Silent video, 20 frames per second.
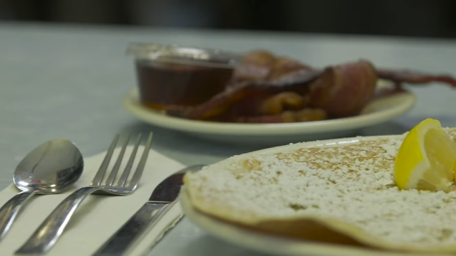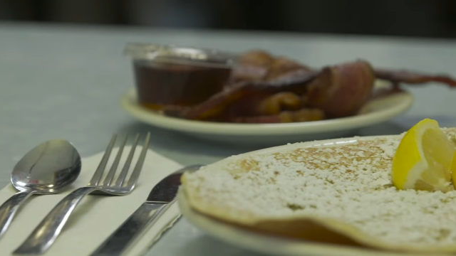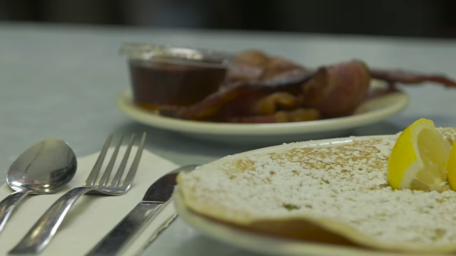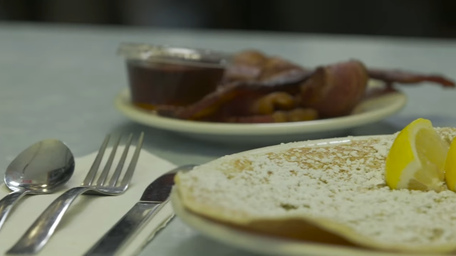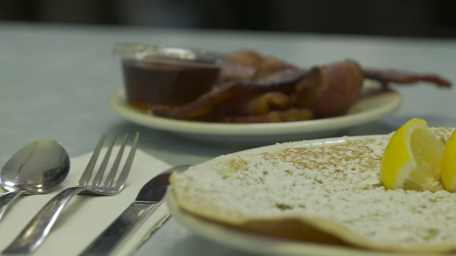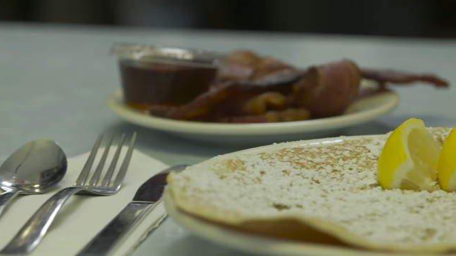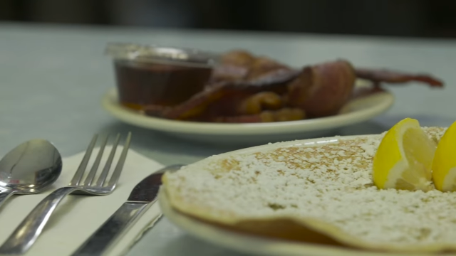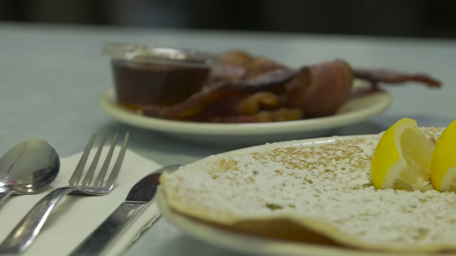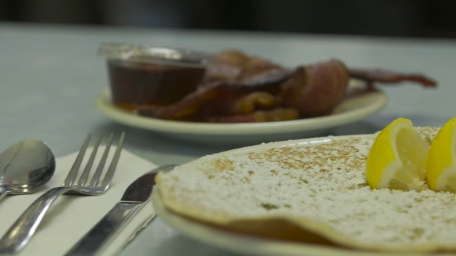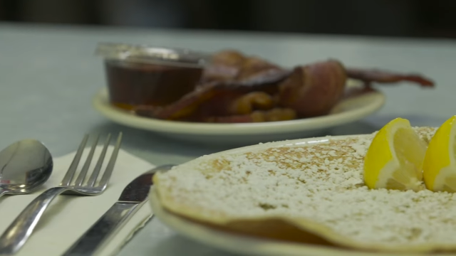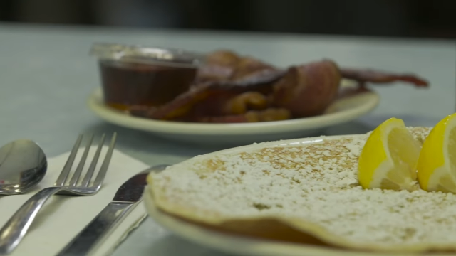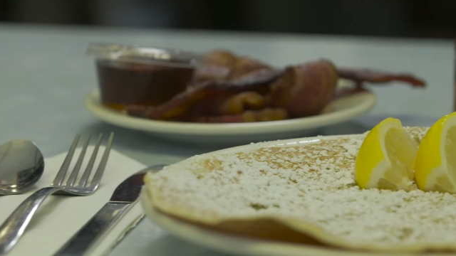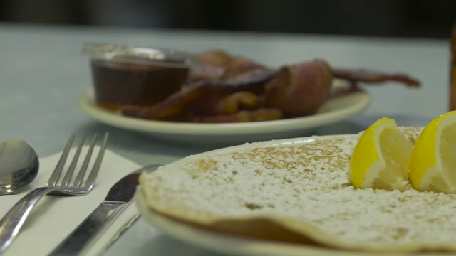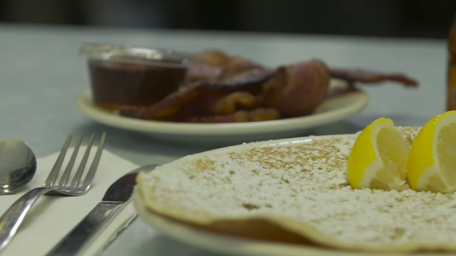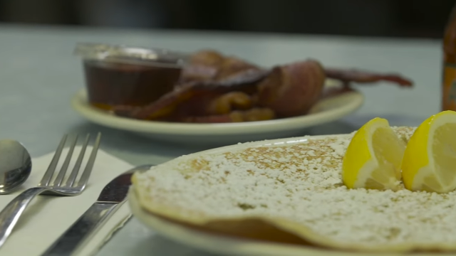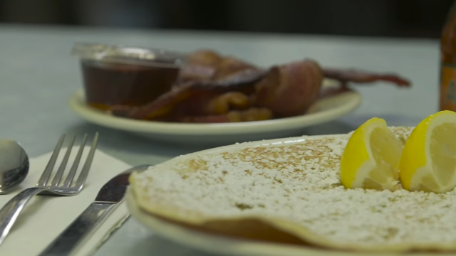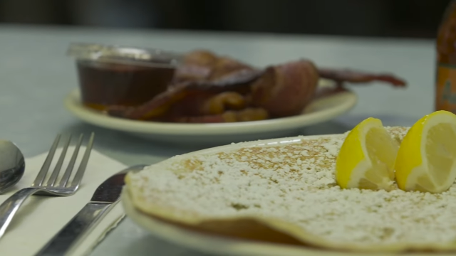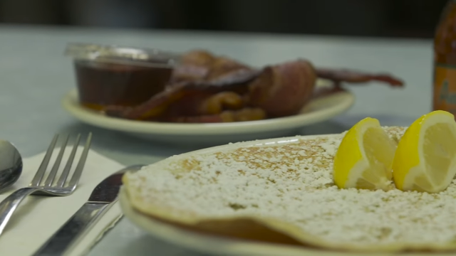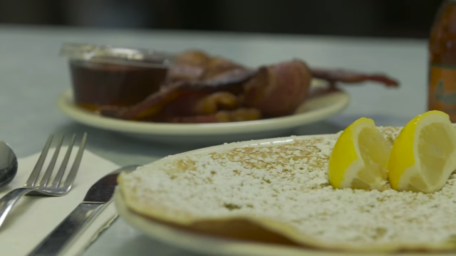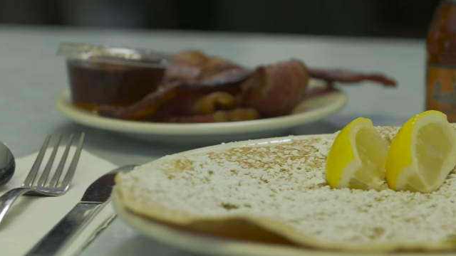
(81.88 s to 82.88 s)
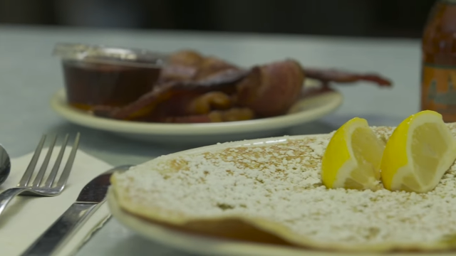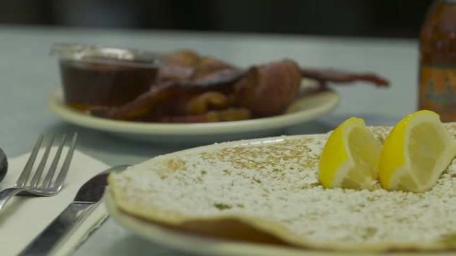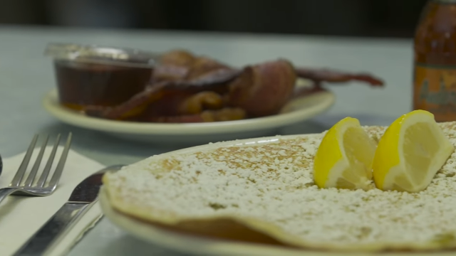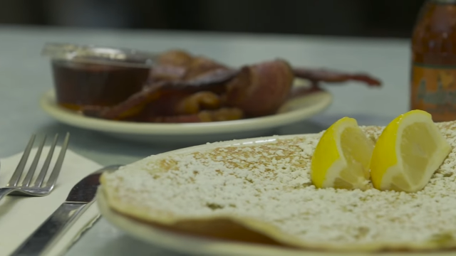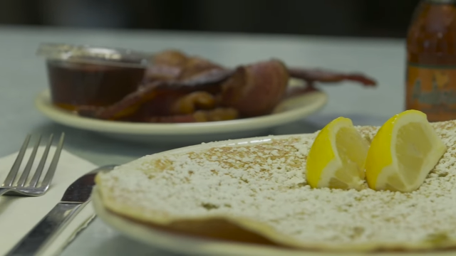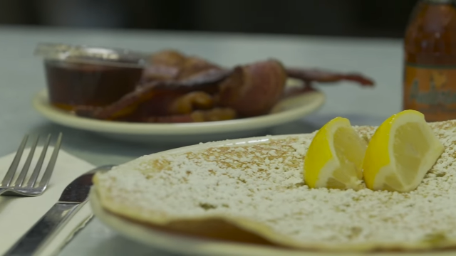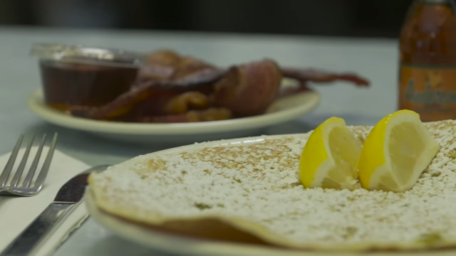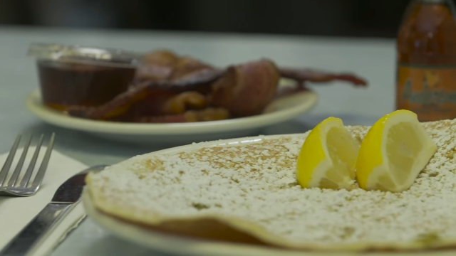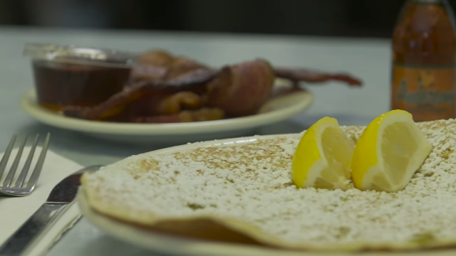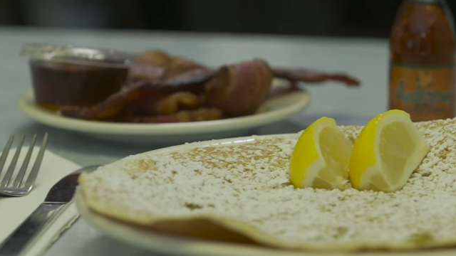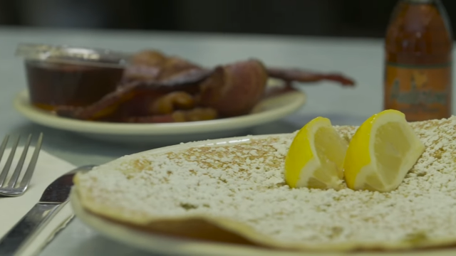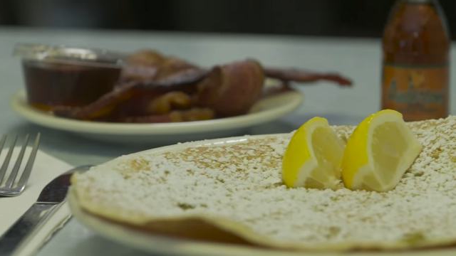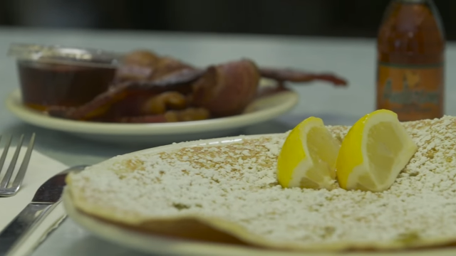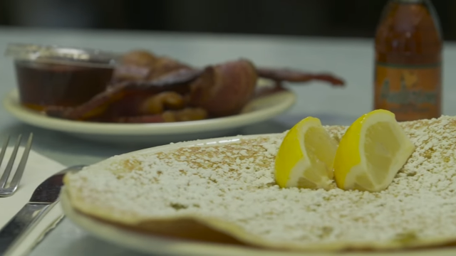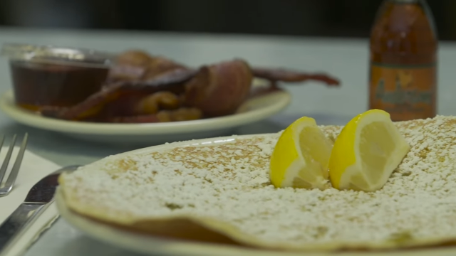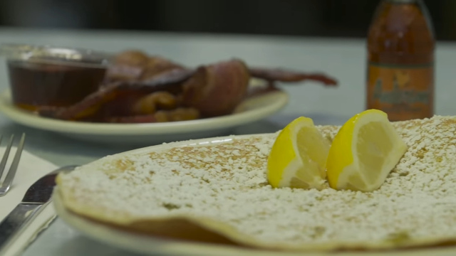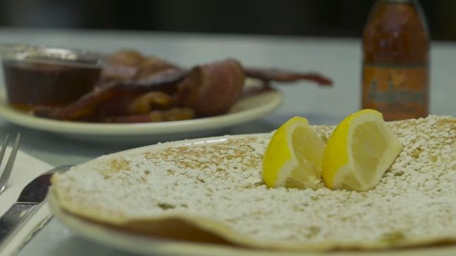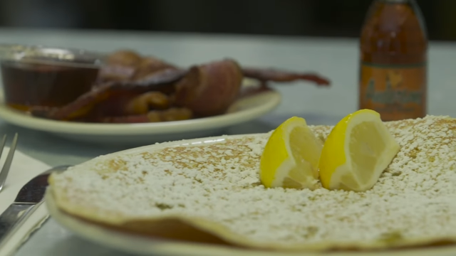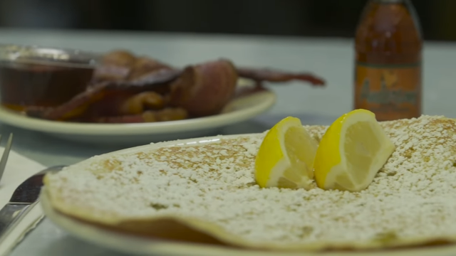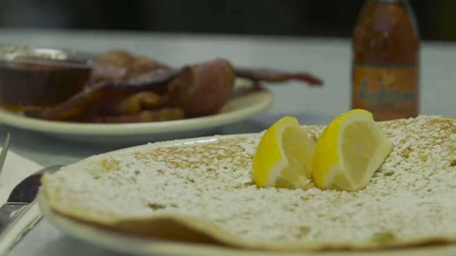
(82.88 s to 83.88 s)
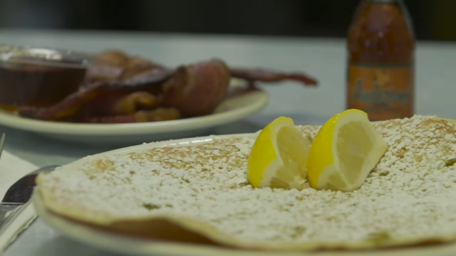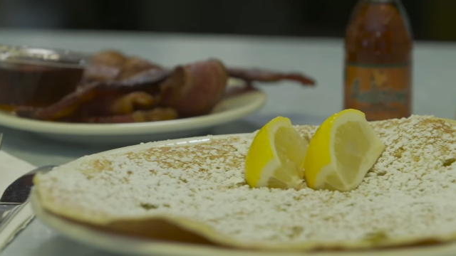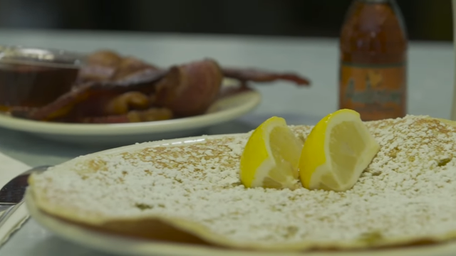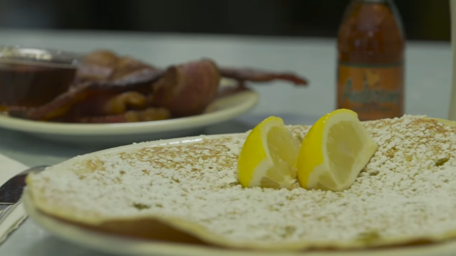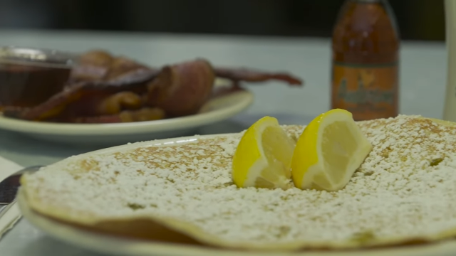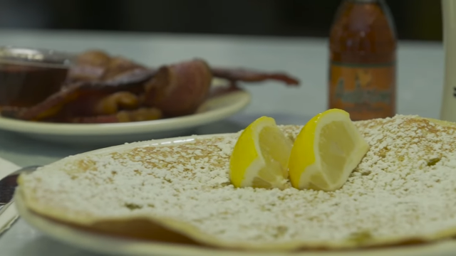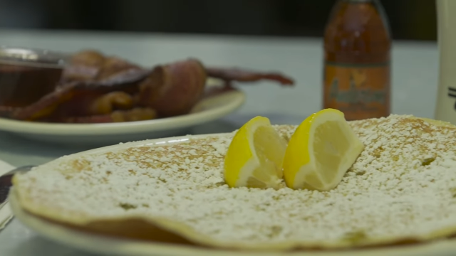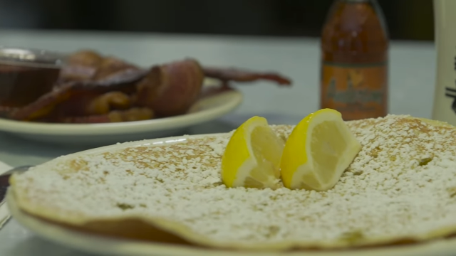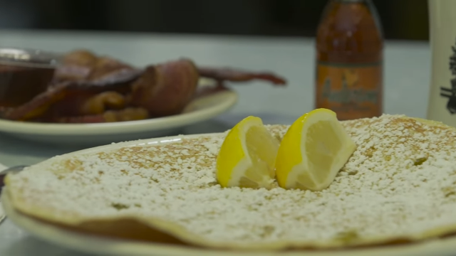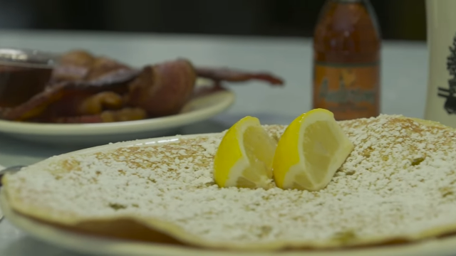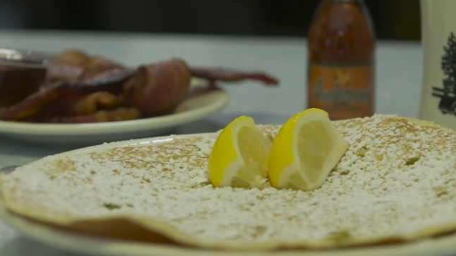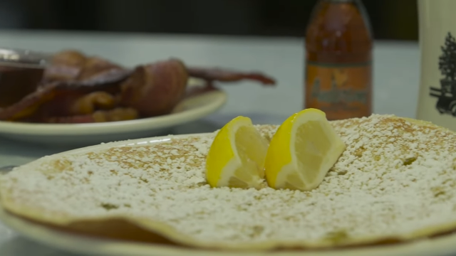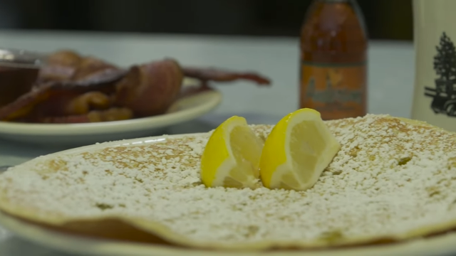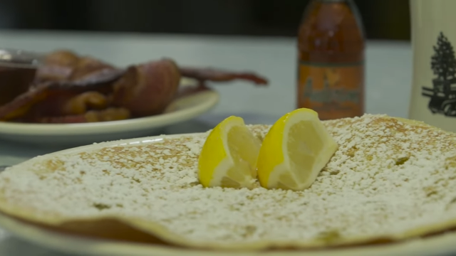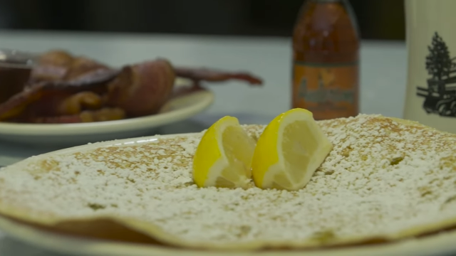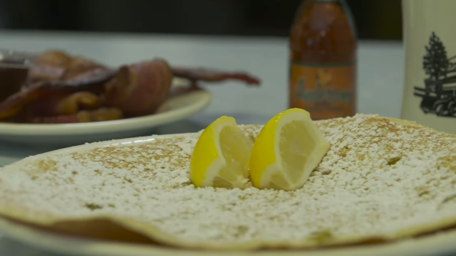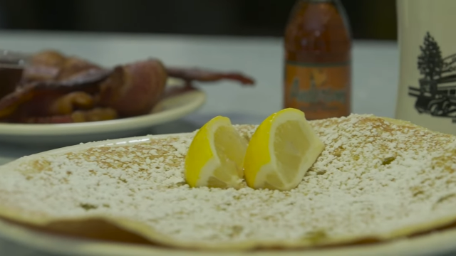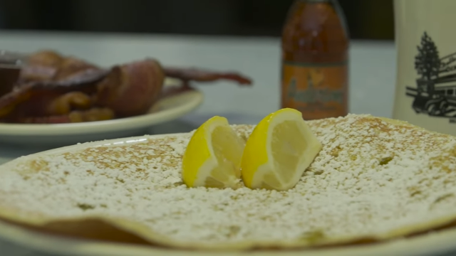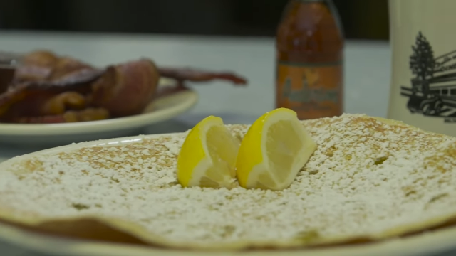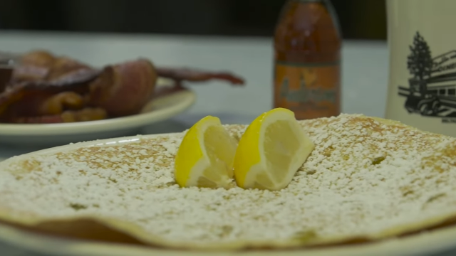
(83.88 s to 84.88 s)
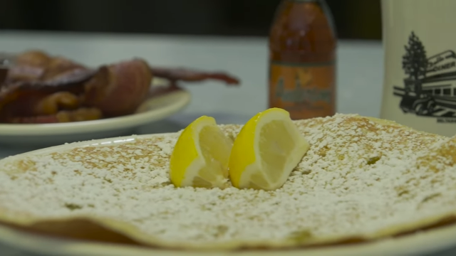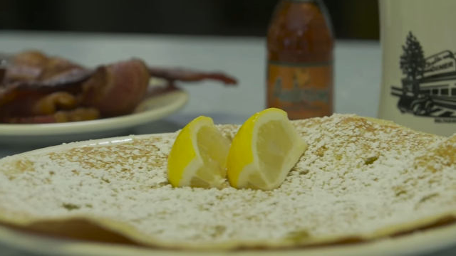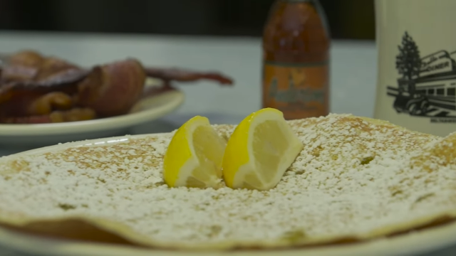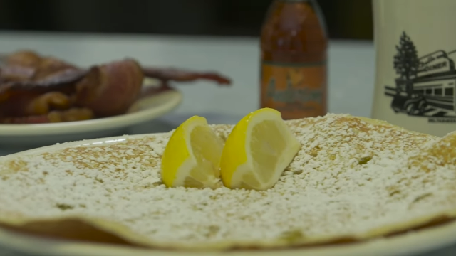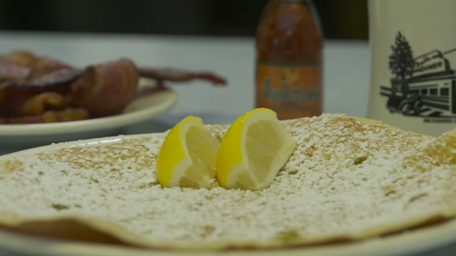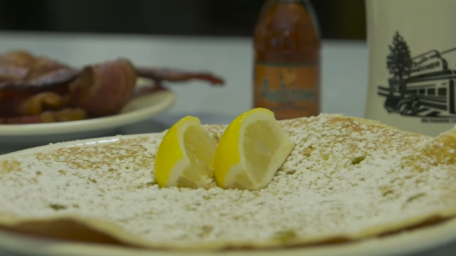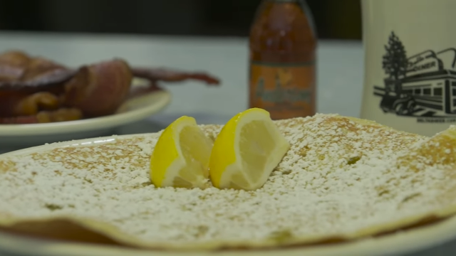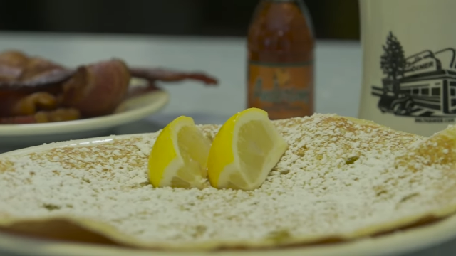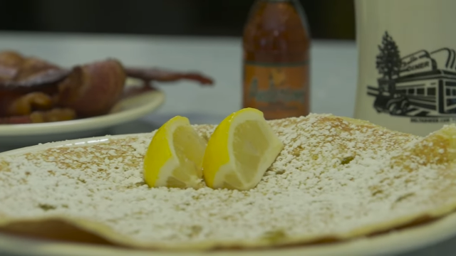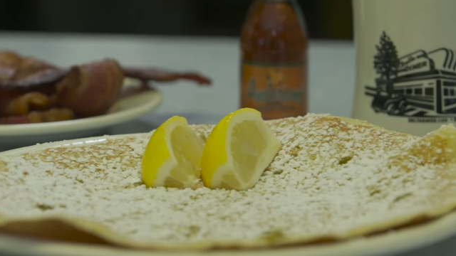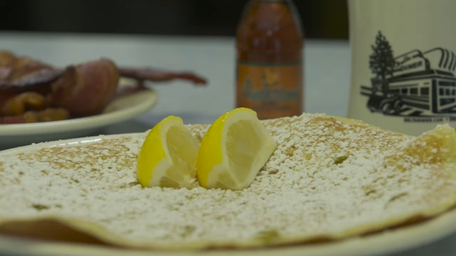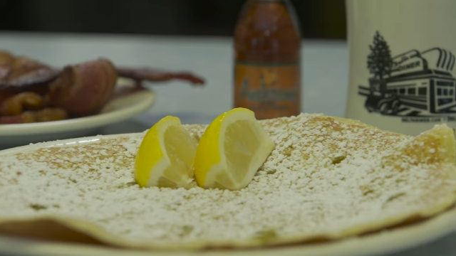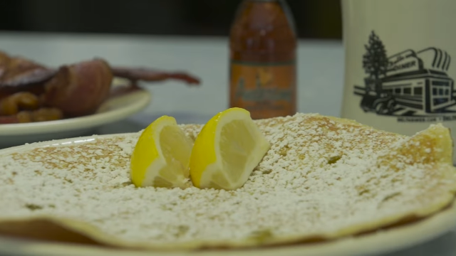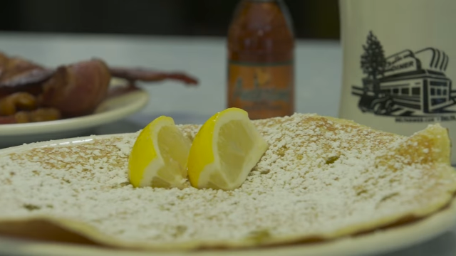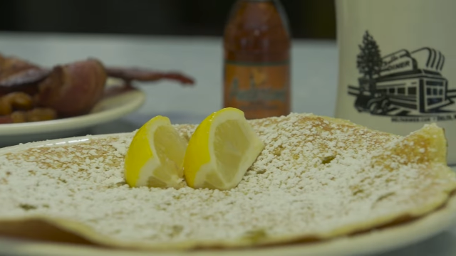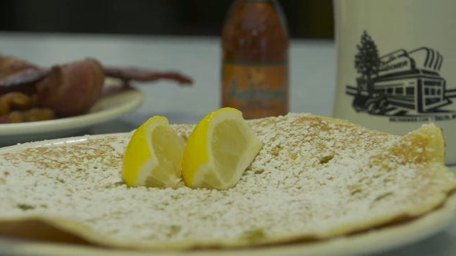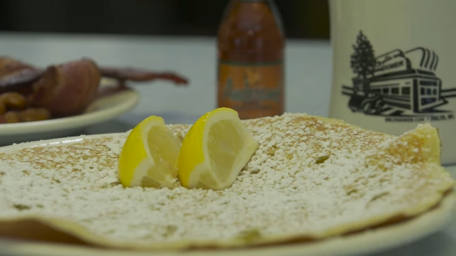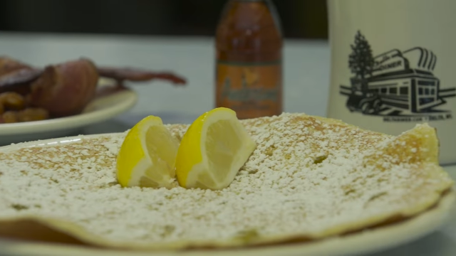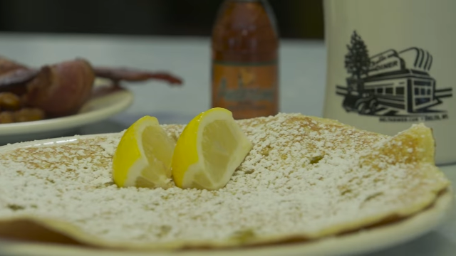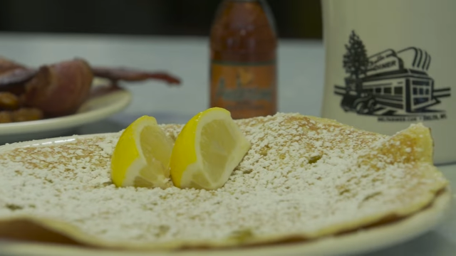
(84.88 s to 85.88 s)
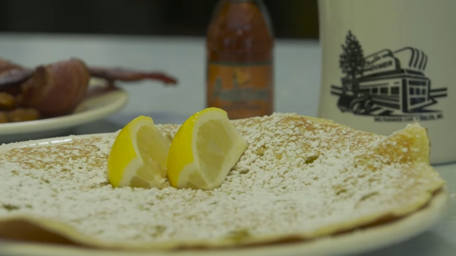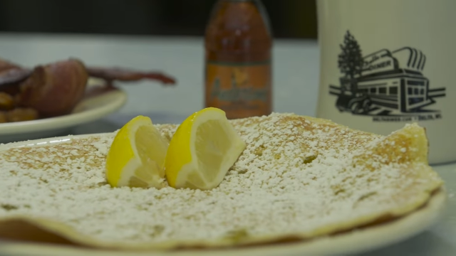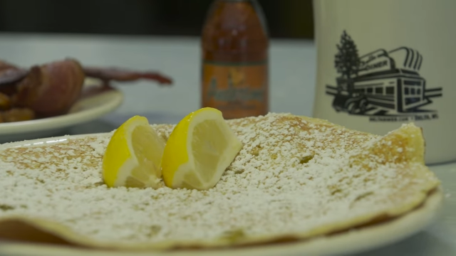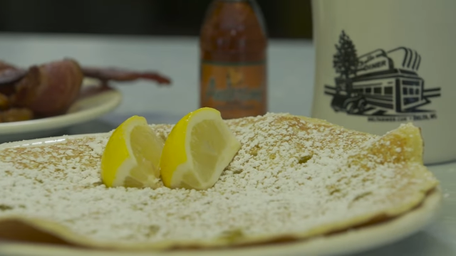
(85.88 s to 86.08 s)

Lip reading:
[unreadable: no face in view]